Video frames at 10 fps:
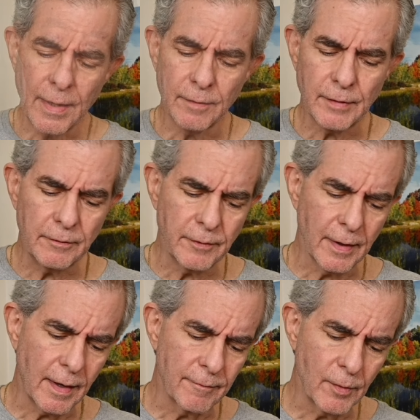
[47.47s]
As I
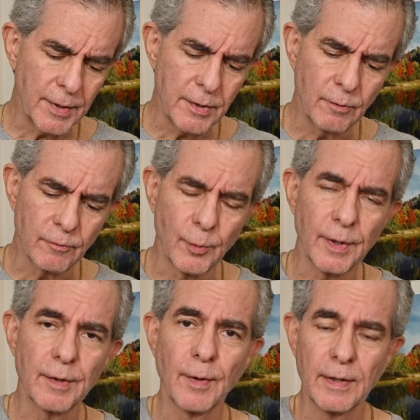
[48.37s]
said, I've only used
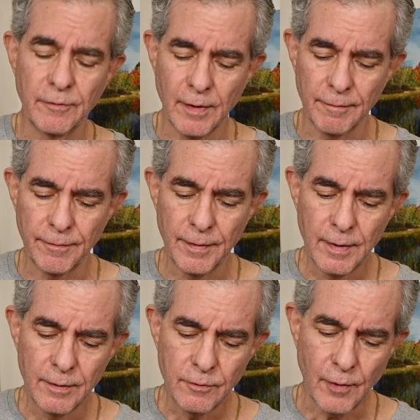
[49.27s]
Really Right Stuff
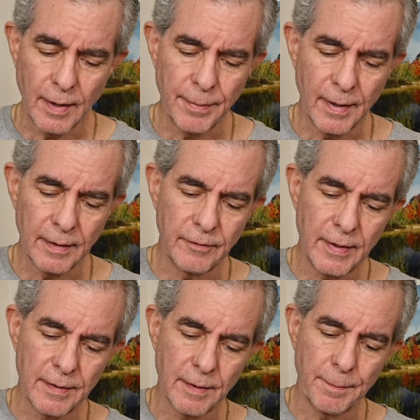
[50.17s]
tripods
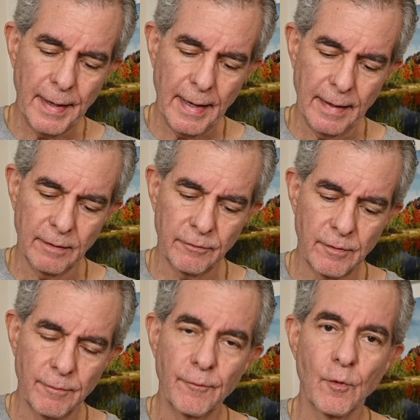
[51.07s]
in the
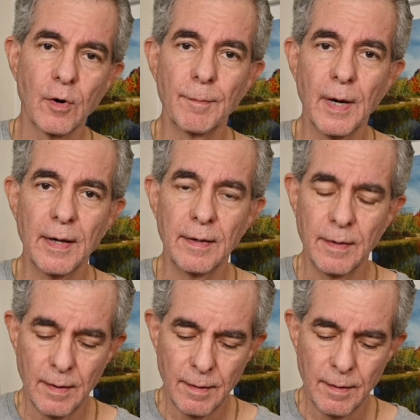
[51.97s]
past for my